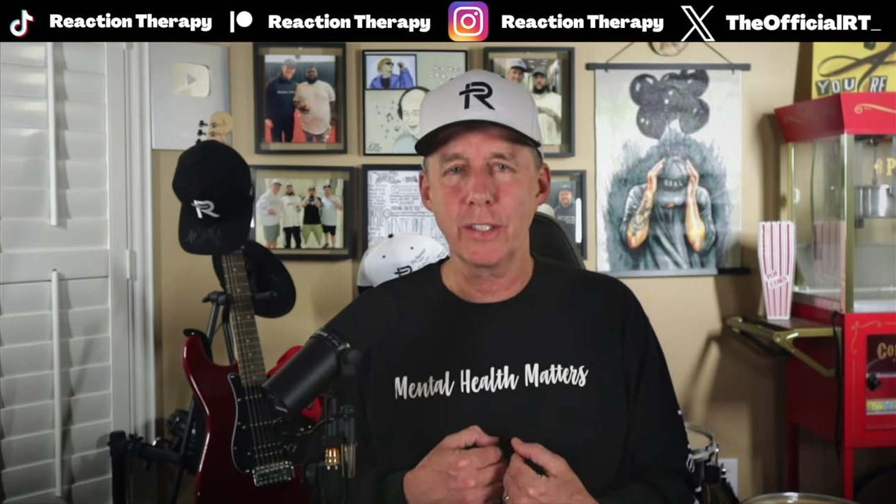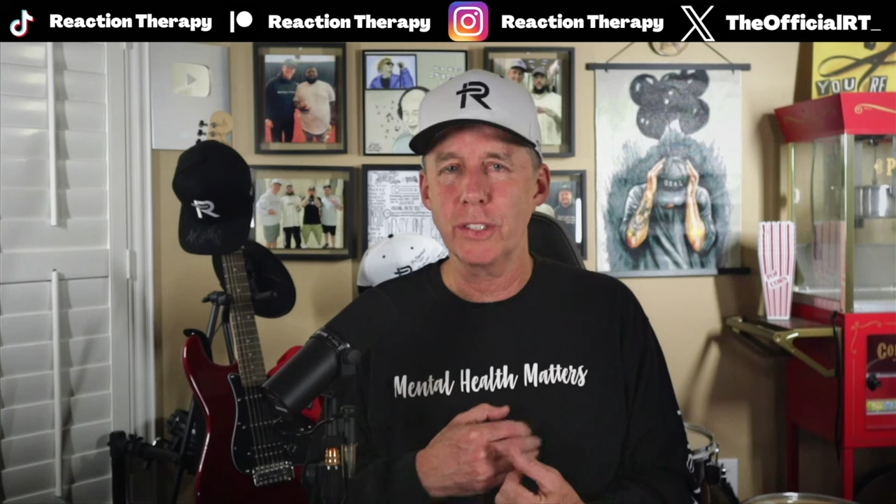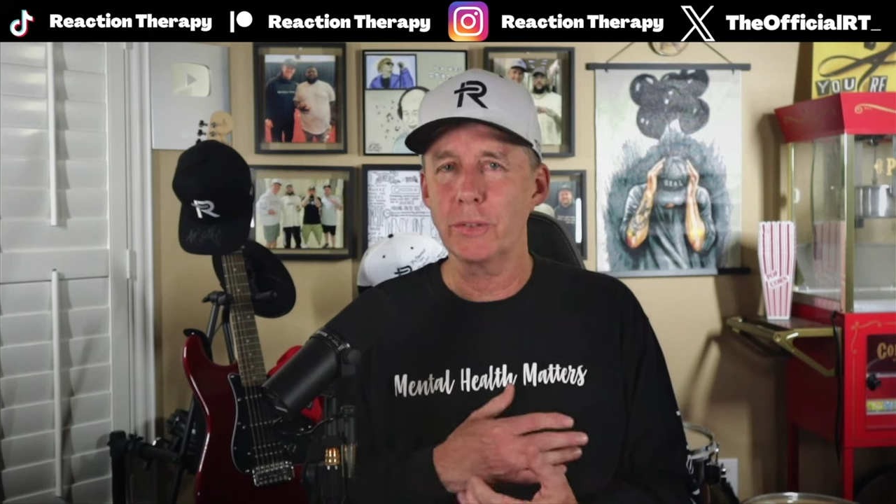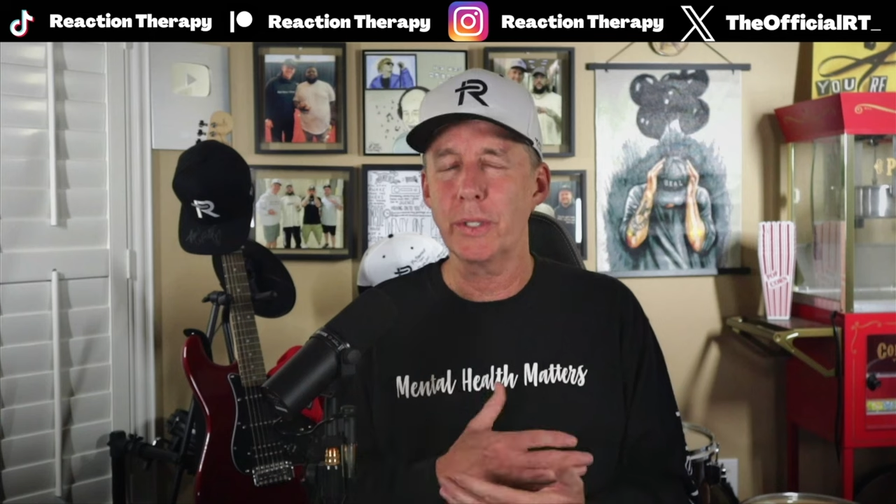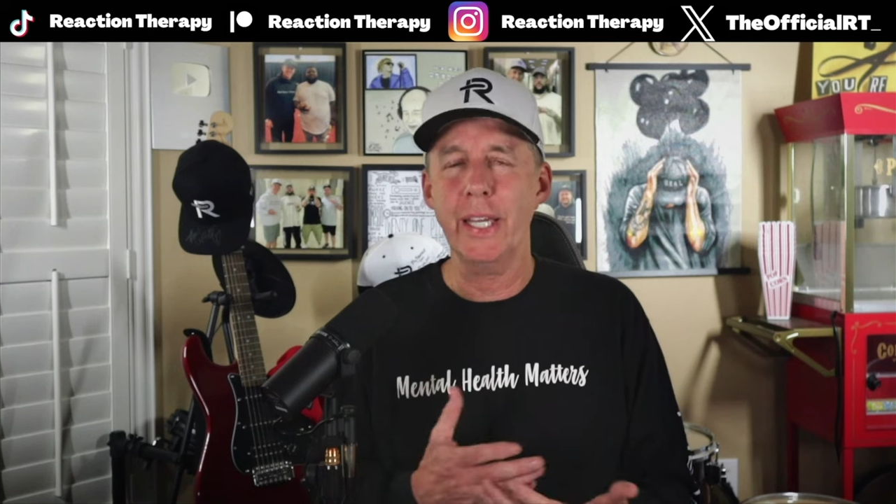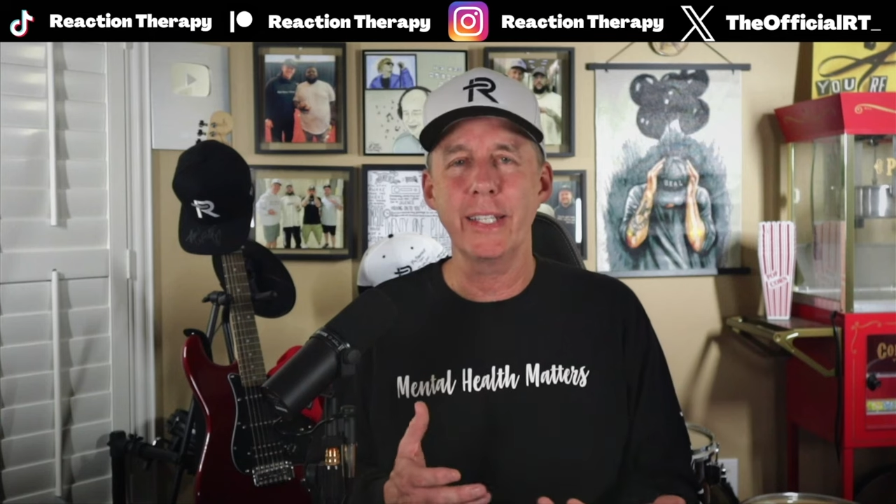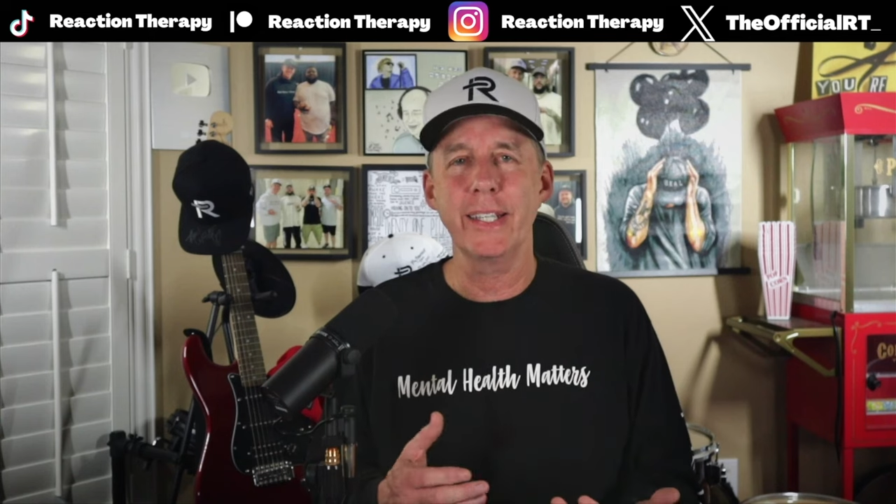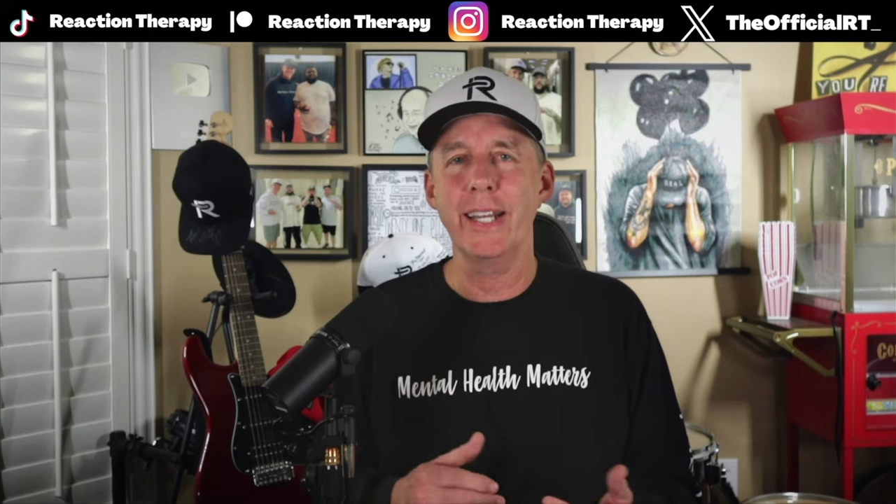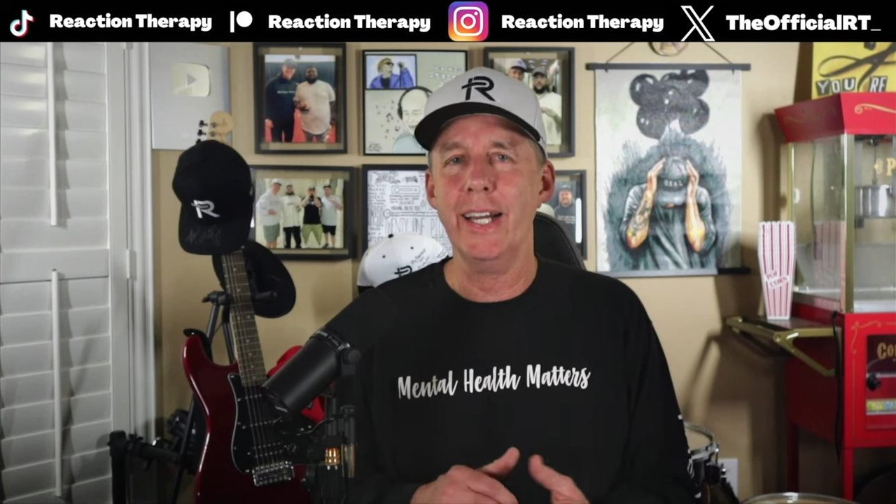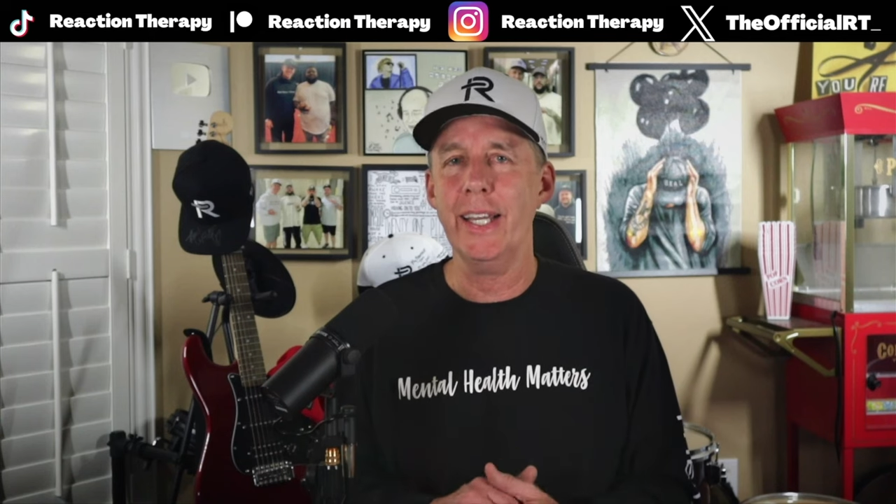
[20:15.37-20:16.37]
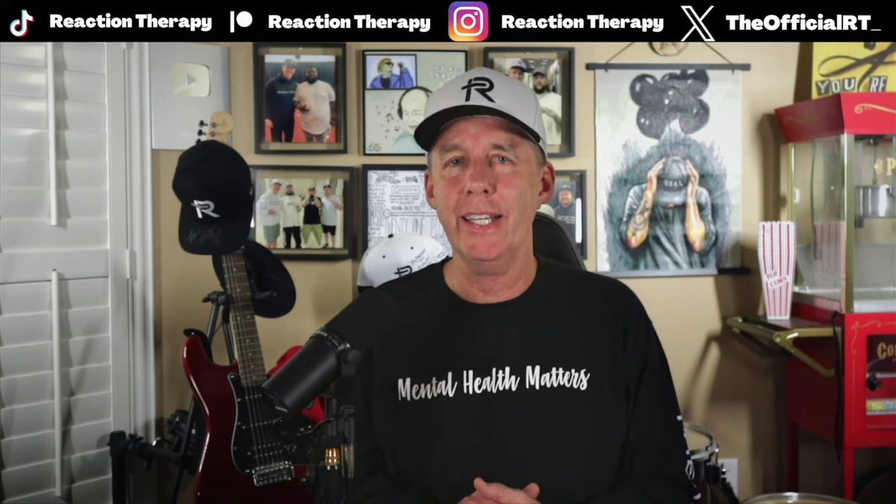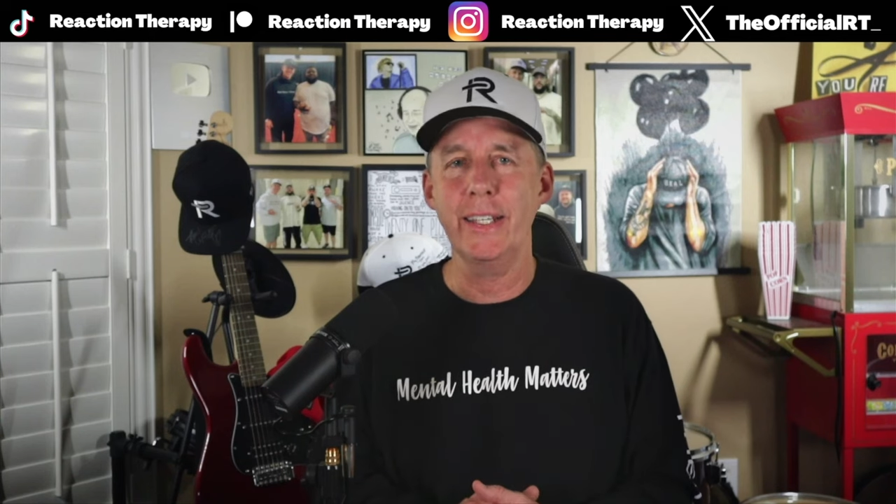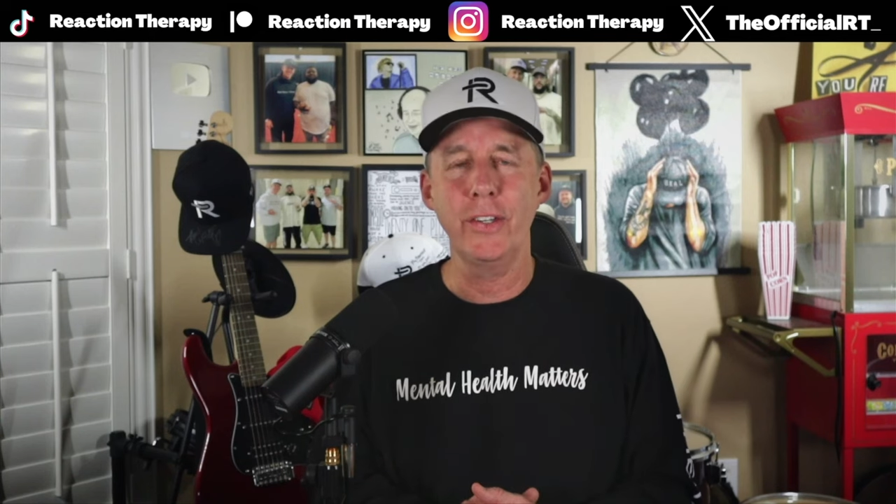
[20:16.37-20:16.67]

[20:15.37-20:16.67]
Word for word: ourselves. We can't deny it.